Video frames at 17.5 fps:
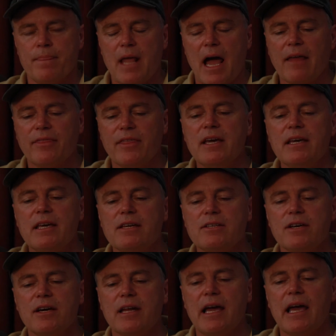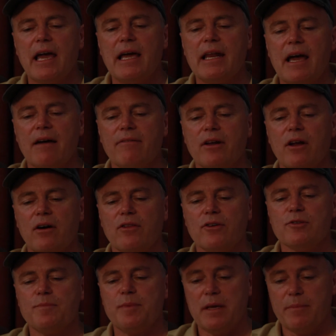I think he's going to hate having all
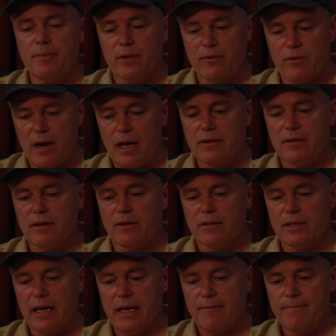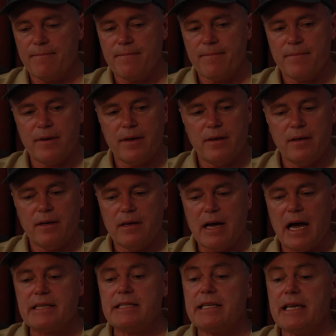those people around all day.
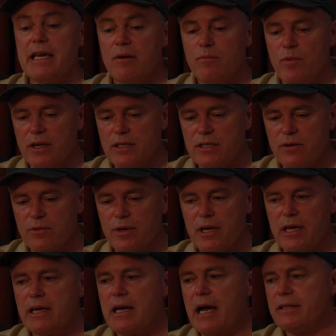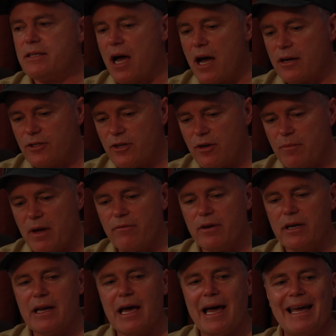I see him once a week. I talk to him
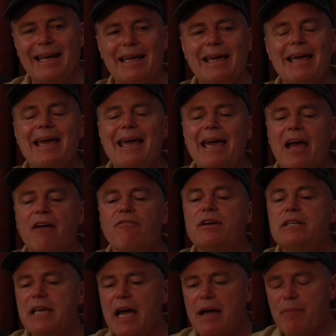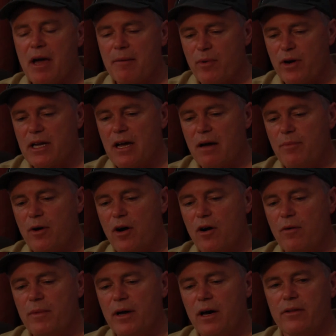every night. Every time I bring up
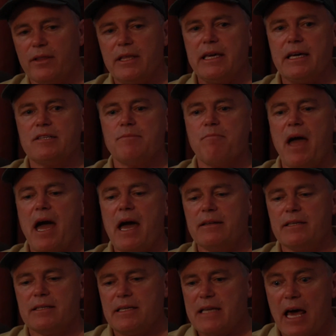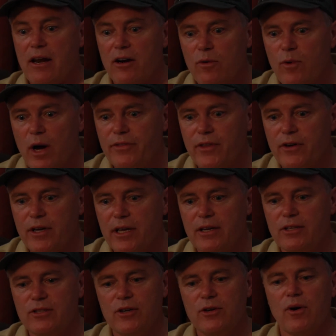home health, he gets mad and says, I don't know what they're
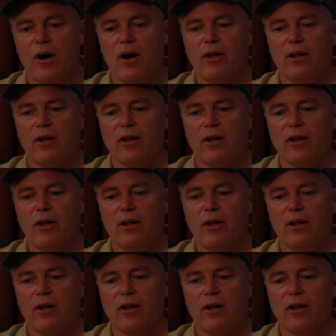going to do